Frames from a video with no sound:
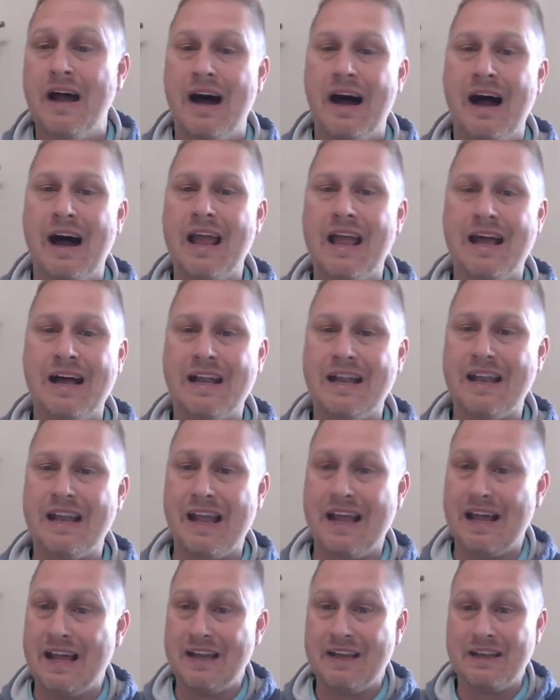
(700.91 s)
Uh, and
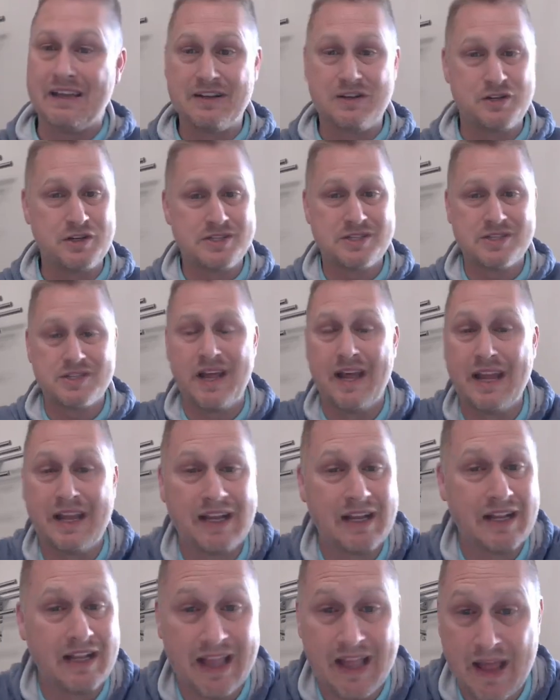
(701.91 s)
and just
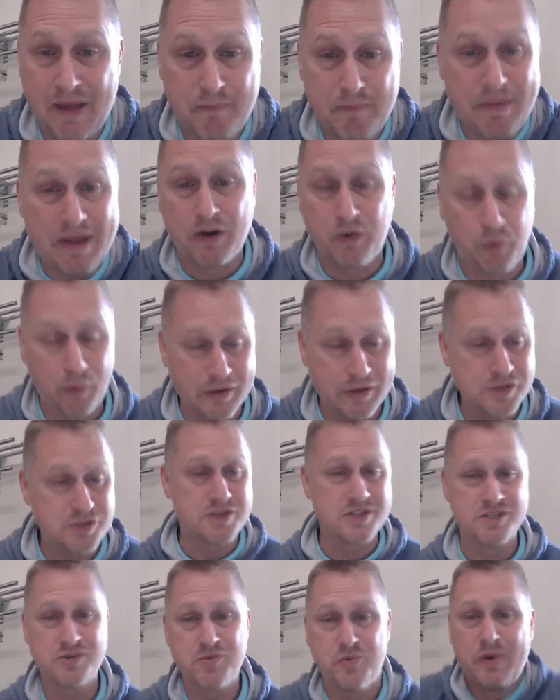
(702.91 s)
like man,
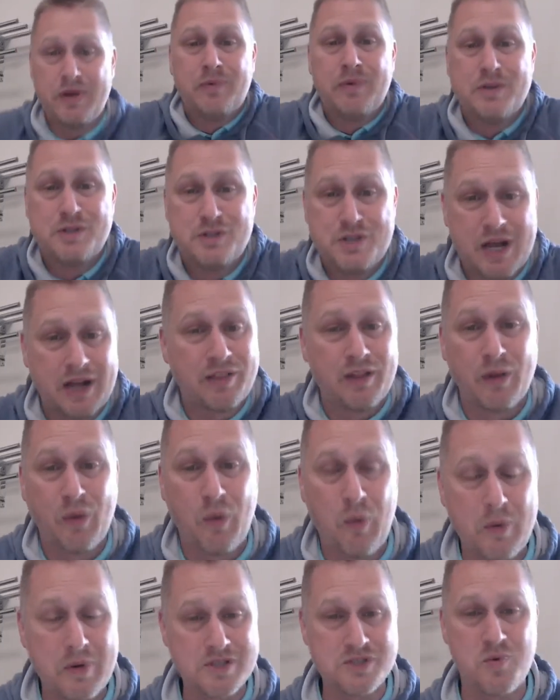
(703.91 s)
Christians, we reject the
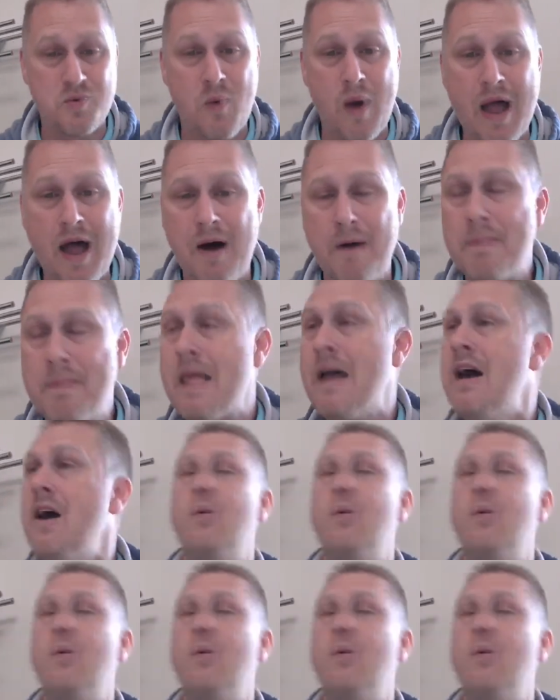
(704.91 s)
Lord as well.